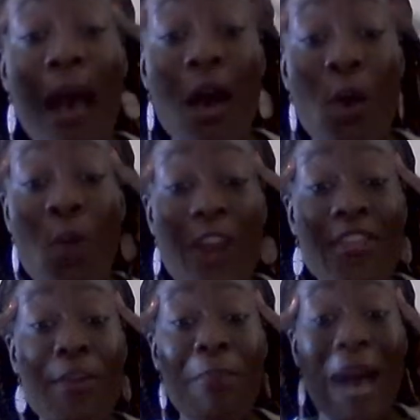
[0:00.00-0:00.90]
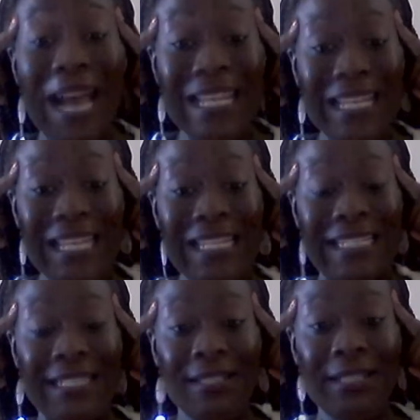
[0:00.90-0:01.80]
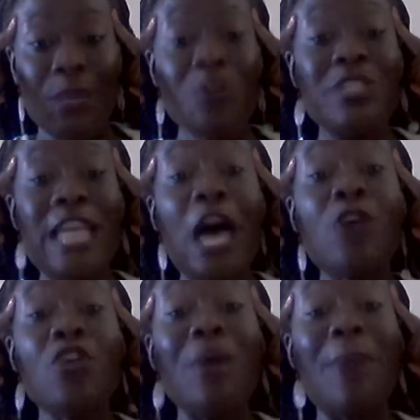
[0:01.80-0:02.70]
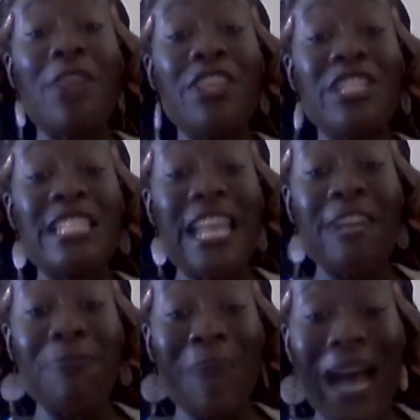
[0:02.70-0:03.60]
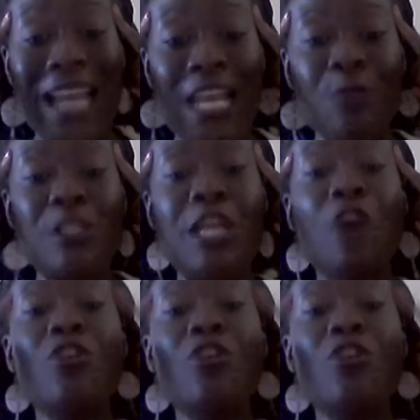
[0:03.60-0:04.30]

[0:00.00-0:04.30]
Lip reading: where their mind is. It will tell you about their state of mind. It will tell you